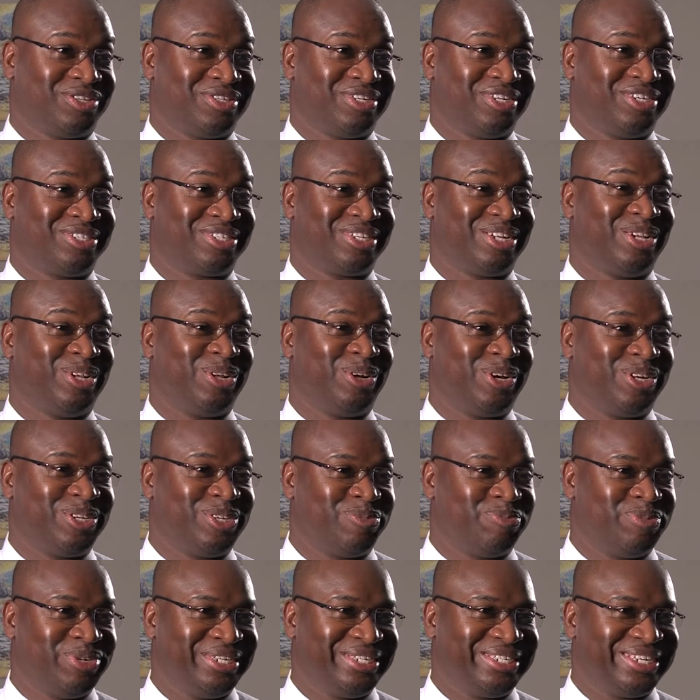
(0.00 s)
There's a lot
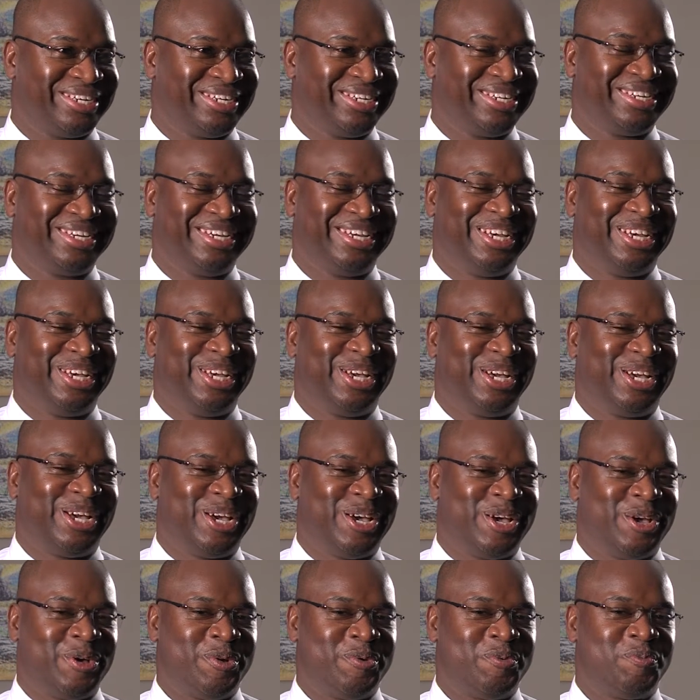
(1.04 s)
to be done,
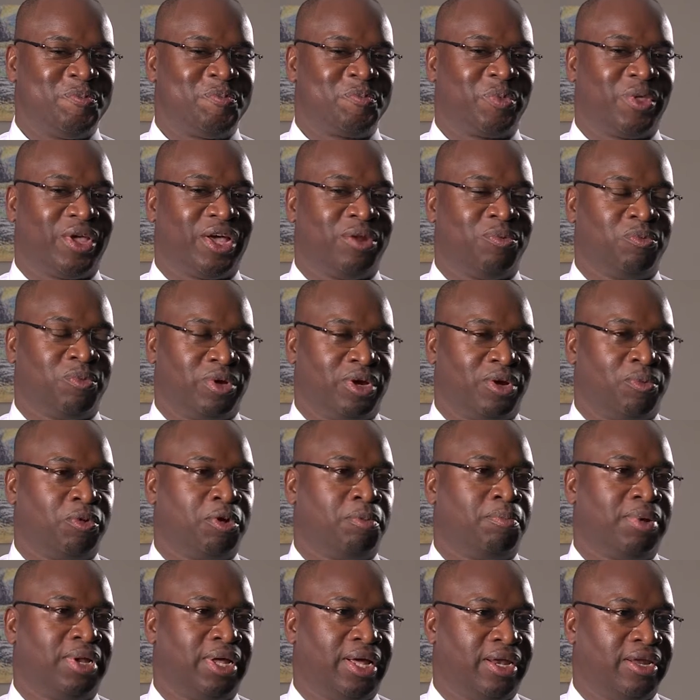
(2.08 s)
and we're
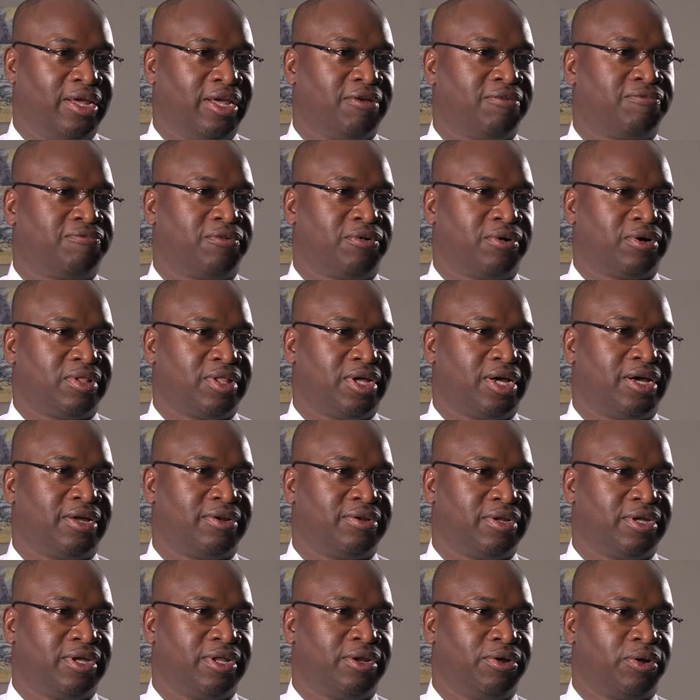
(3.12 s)
planning for
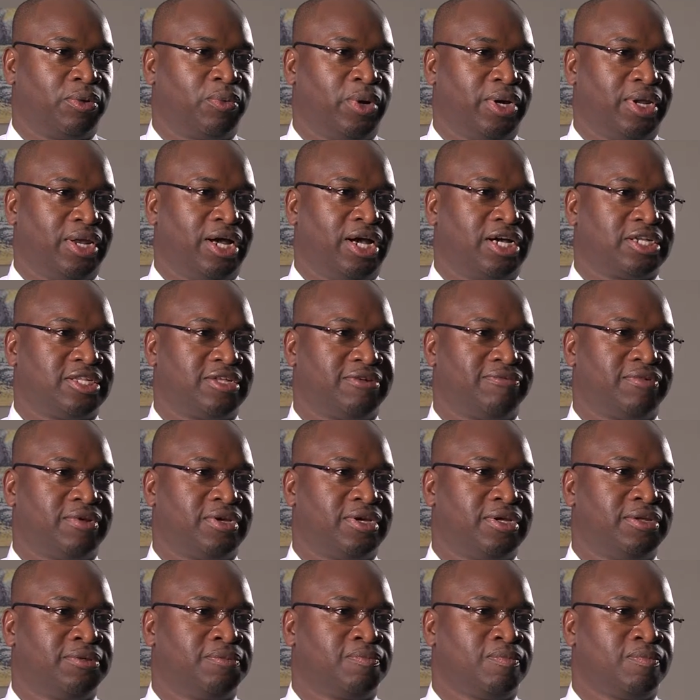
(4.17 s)
that, quite actively.